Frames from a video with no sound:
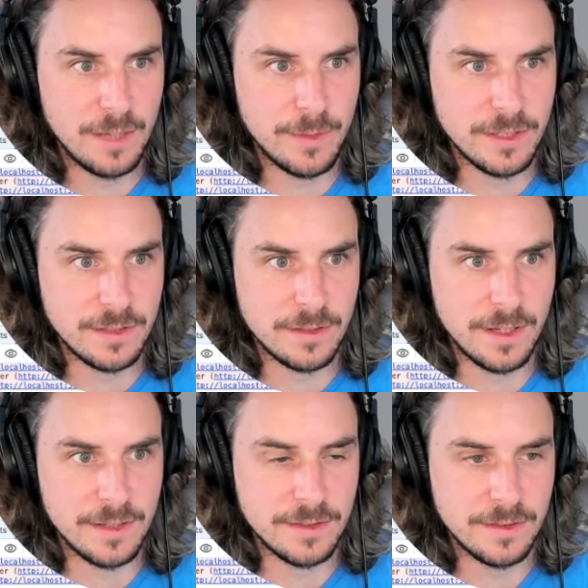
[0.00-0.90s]

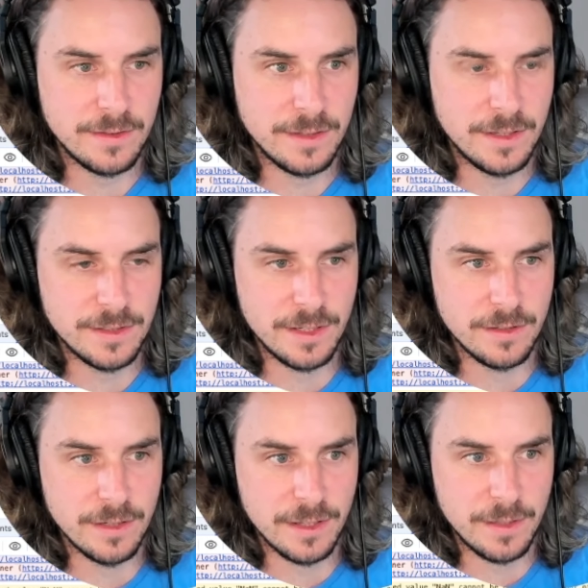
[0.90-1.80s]
It's
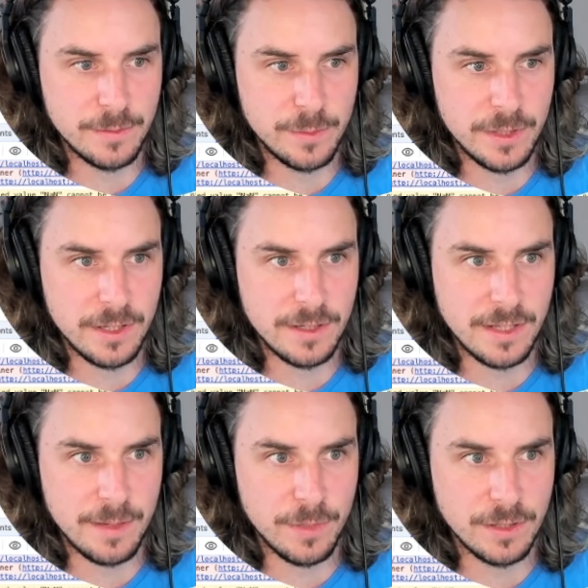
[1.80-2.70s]
considering them to be the
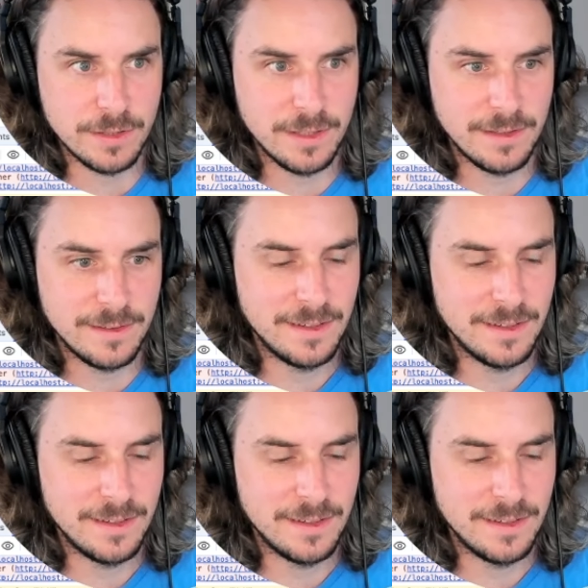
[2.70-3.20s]
same person.